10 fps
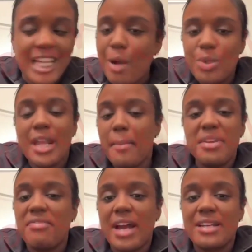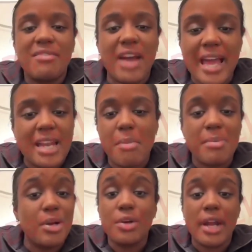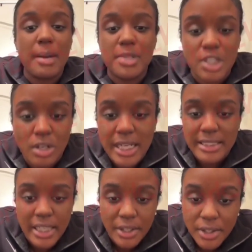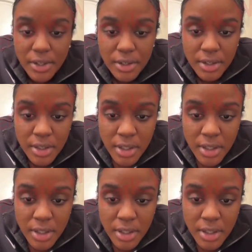I would not be fighting if I had a baby. I don't care how much I don't like that girl.